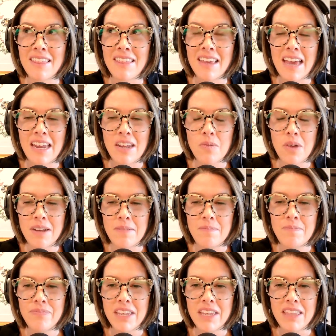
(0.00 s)
I think
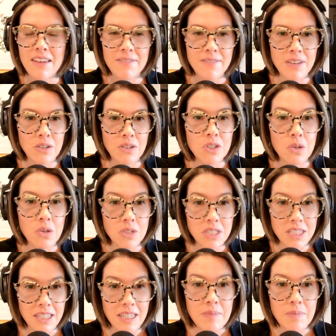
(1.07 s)
anyone that feels those
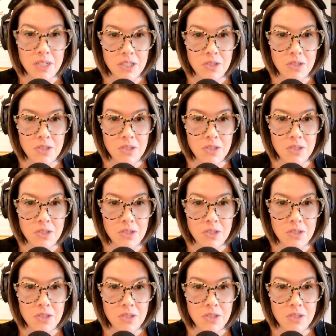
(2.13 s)
sleep